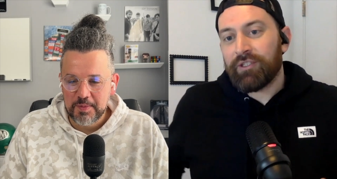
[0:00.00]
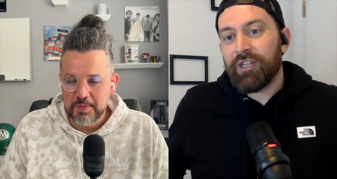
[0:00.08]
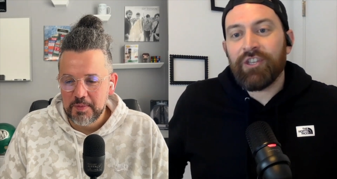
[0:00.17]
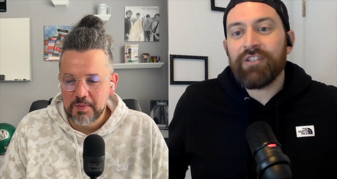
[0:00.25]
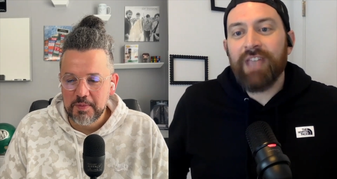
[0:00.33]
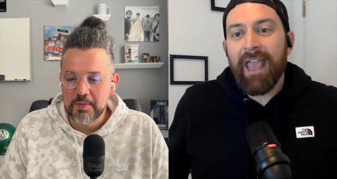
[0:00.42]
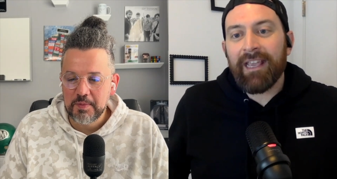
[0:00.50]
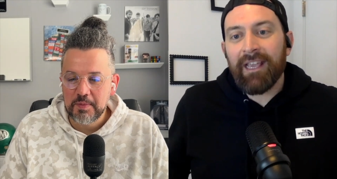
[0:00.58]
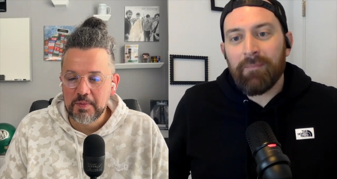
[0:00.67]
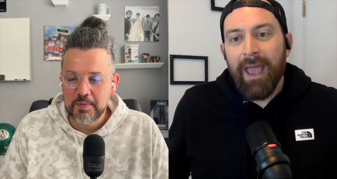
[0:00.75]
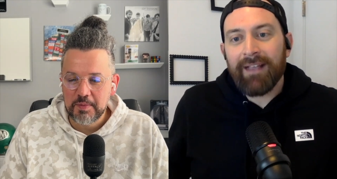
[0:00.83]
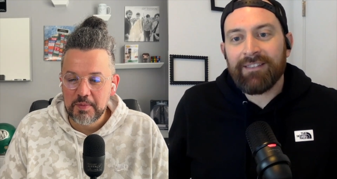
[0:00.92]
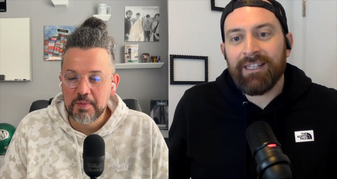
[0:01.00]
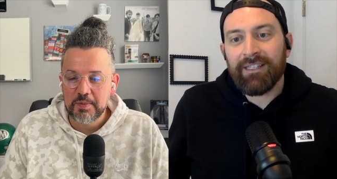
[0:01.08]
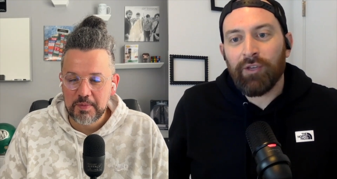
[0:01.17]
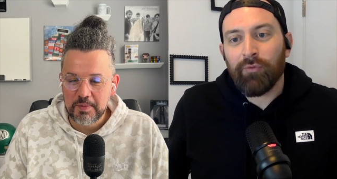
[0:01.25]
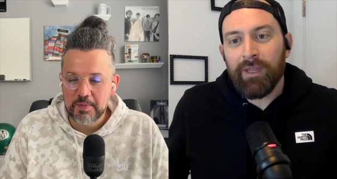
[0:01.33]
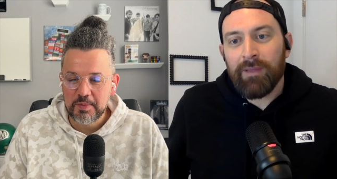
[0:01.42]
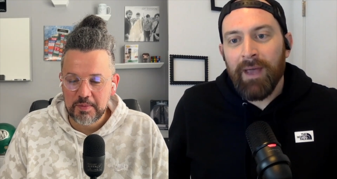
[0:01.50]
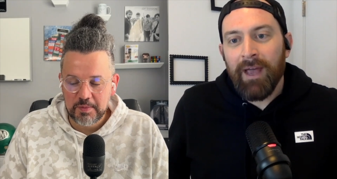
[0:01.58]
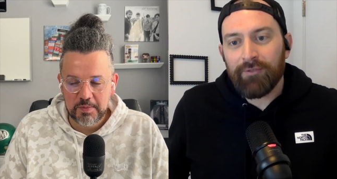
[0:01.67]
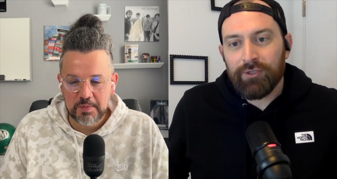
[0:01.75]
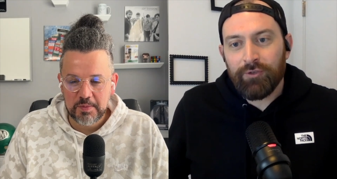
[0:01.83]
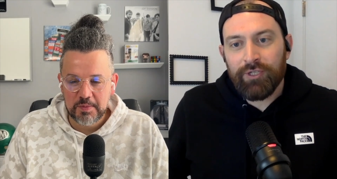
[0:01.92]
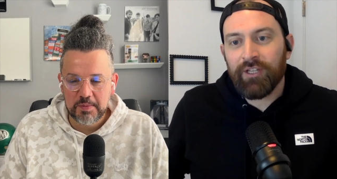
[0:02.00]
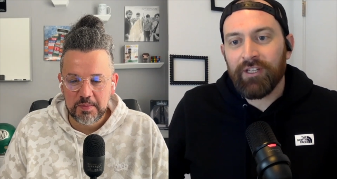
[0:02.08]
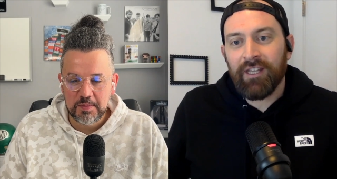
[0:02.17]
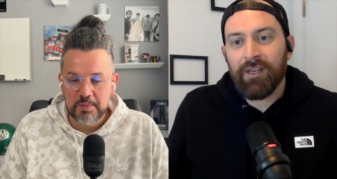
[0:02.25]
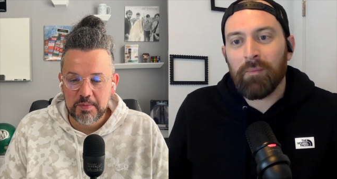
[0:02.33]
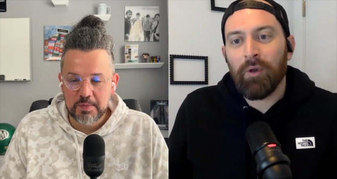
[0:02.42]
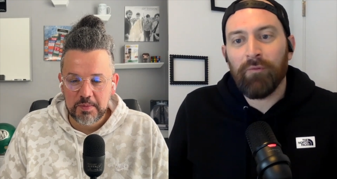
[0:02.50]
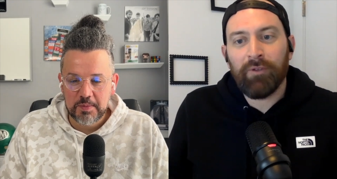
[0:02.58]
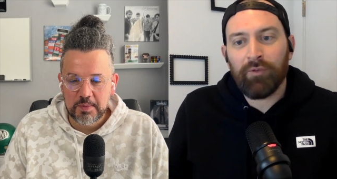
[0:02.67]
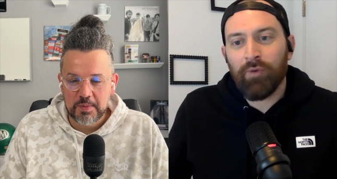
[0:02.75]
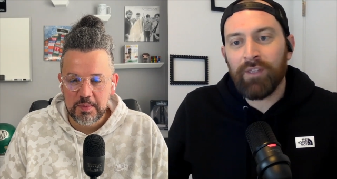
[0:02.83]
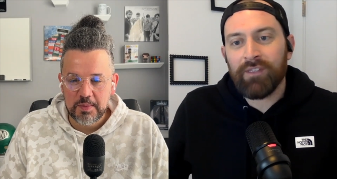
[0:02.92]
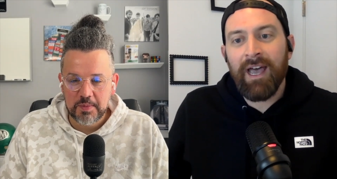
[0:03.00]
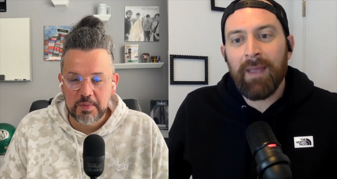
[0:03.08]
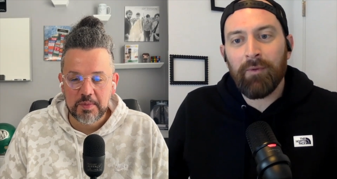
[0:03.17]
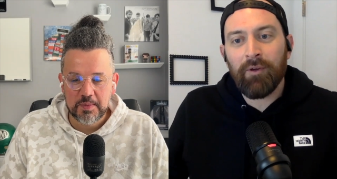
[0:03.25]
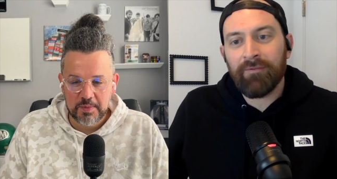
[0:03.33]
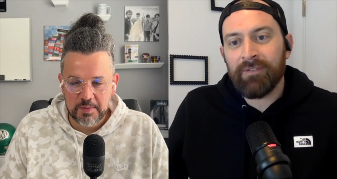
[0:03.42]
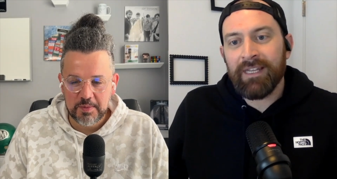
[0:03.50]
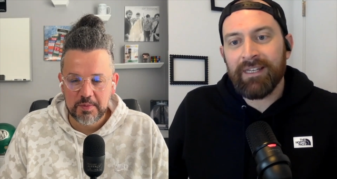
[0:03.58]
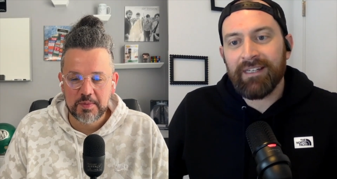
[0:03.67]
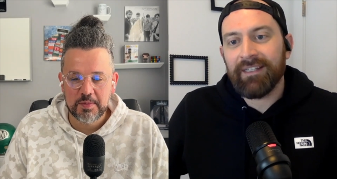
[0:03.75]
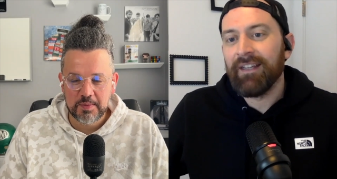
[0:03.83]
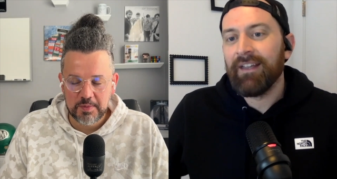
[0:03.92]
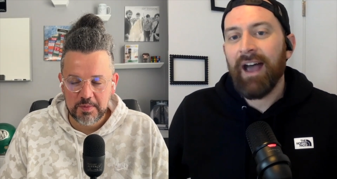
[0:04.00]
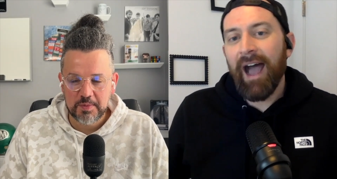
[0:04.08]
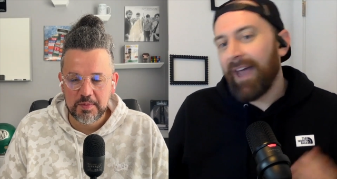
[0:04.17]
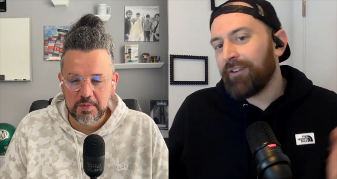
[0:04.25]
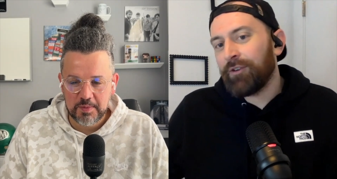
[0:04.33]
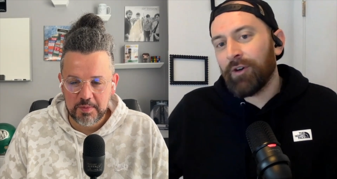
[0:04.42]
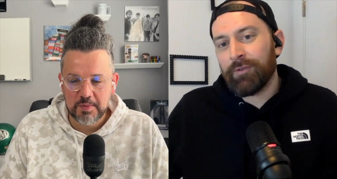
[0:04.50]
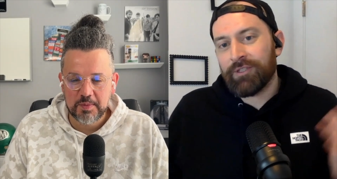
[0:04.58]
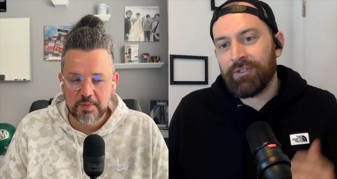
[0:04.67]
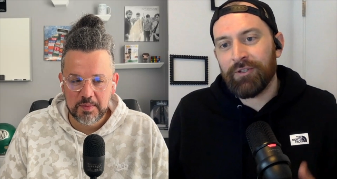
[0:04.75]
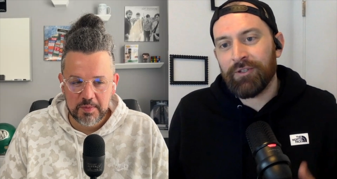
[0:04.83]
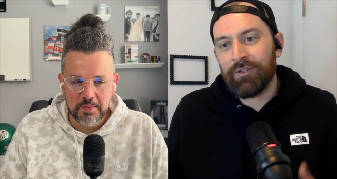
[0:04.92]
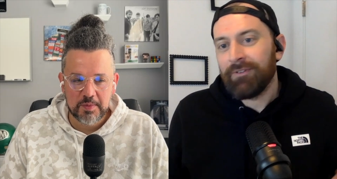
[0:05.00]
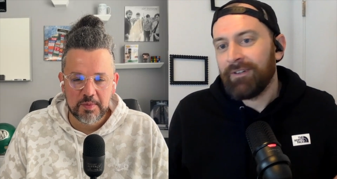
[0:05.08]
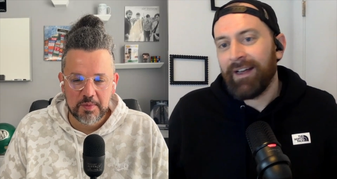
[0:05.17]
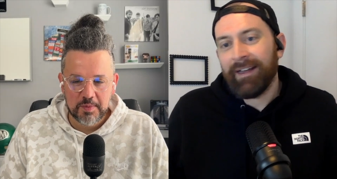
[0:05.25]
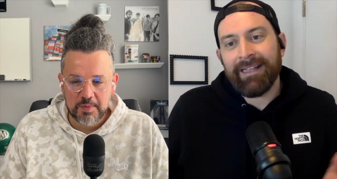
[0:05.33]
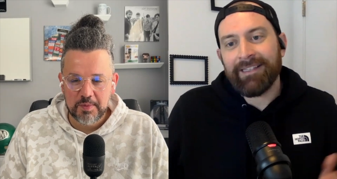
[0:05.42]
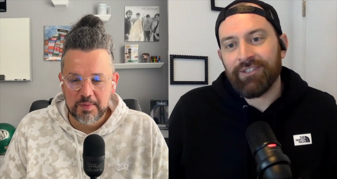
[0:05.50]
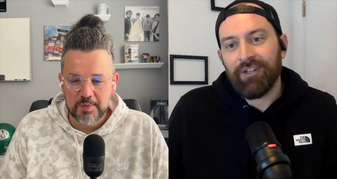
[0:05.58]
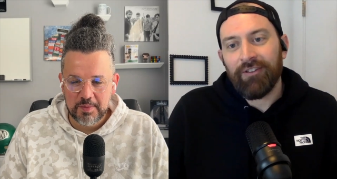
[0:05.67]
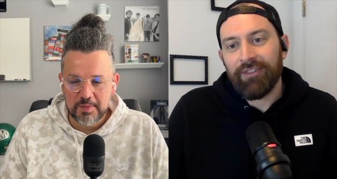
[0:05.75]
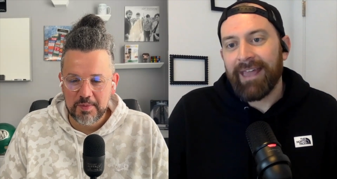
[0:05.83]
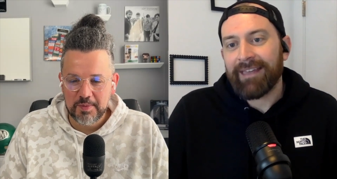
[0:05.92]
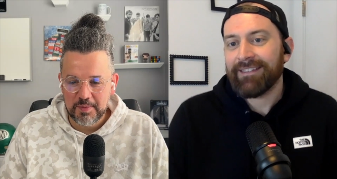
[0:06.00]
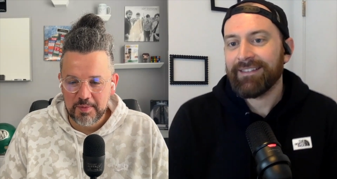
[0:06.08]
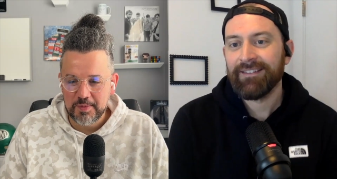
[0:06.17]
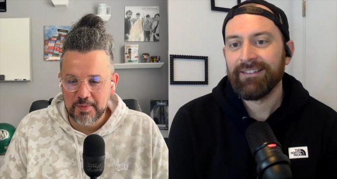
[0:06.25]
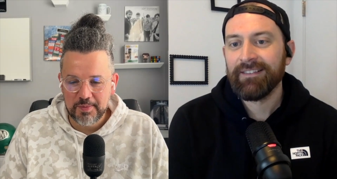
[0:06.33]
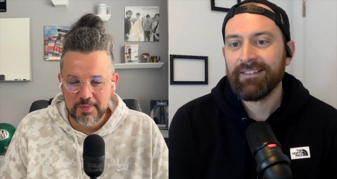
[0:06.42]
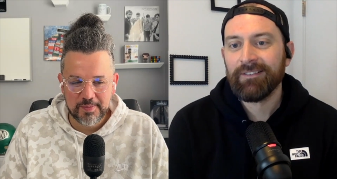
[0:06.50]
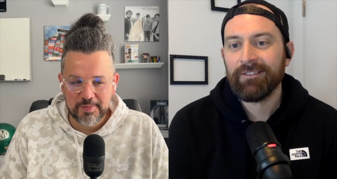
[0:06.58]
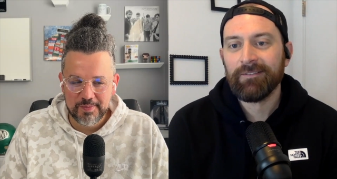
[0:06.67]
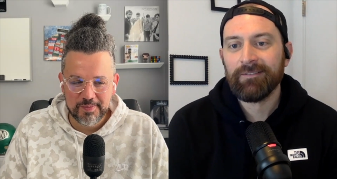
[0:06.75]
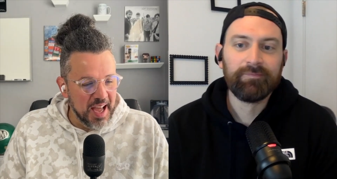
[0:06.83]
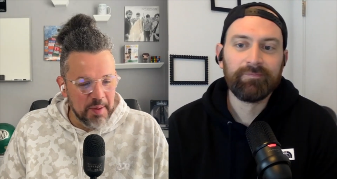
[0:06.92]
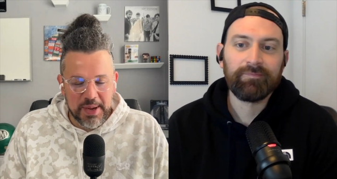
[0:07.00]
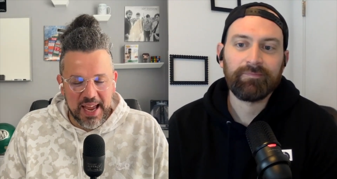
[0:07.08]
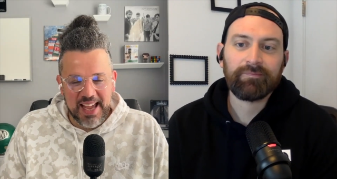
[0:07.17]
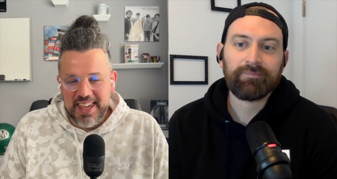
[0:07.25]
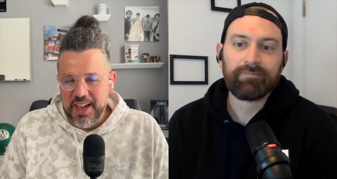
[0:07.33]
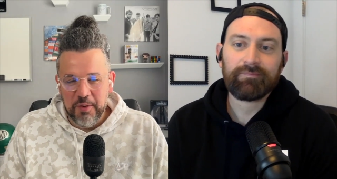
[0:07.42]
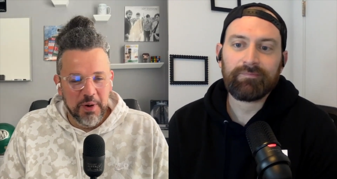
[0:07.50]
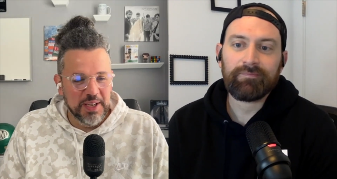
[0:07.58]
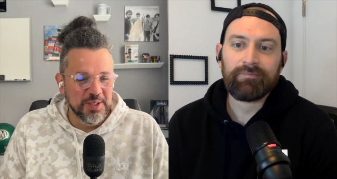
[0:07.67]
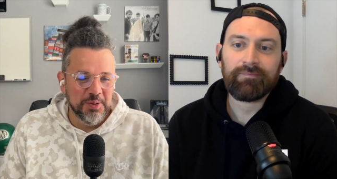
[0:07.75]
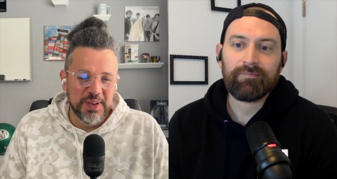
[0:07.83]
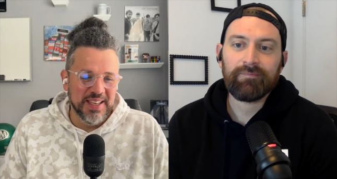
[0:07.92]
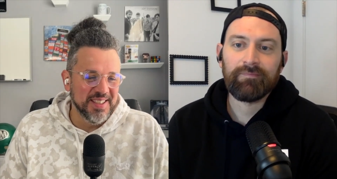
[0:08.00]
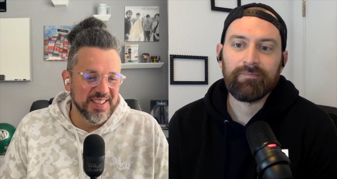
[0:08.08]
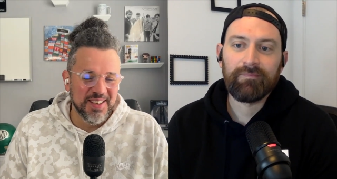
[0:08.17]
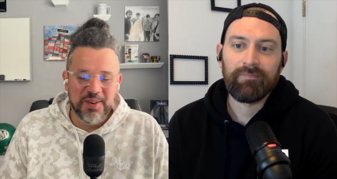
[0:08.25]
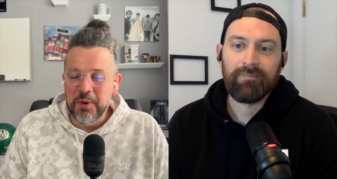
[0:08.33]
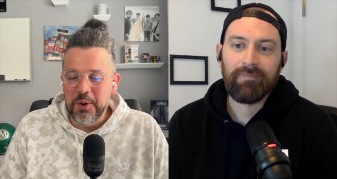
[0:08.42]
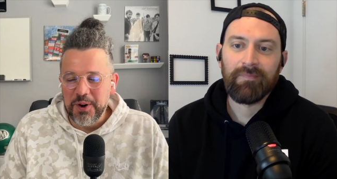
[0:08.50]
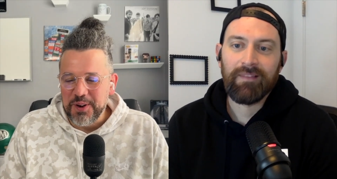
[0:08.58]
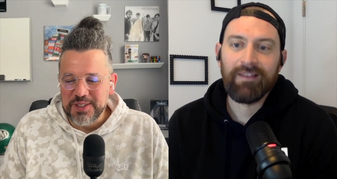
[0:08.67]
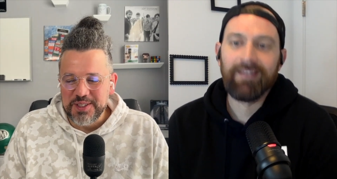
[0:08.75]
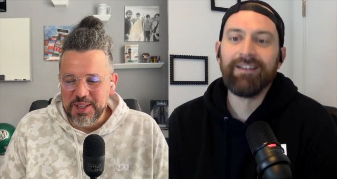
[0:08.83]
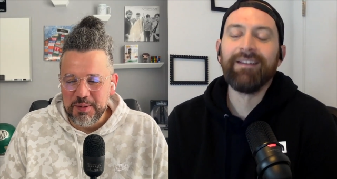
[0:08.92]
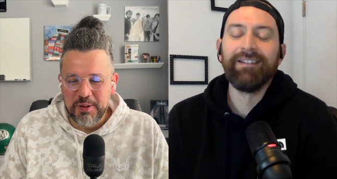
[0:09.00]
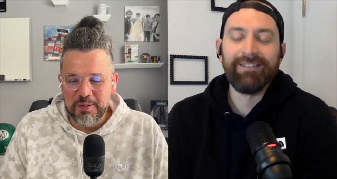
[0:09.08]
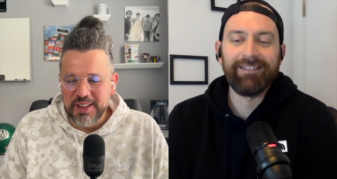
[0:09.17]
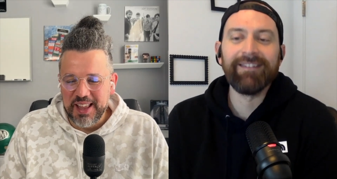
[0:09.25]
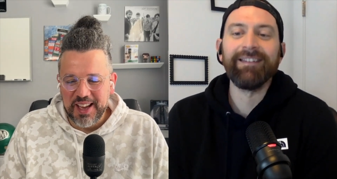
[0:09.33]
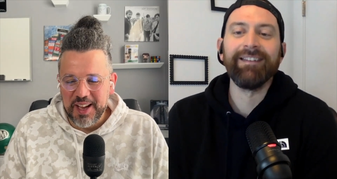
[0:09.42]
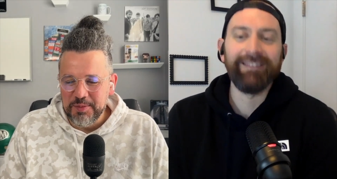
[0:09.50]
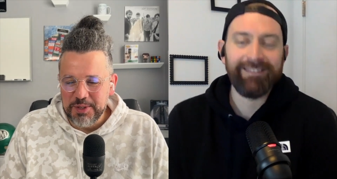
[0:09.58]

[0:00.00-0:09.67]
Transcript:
Speaker 1: but she's hanging back to get the rebound so she could hit a perfect one timer if needed. I don't know what you do against
Speaker 2: all that. I mean, I can't wait till we get to the quarters and semi. Like, I'm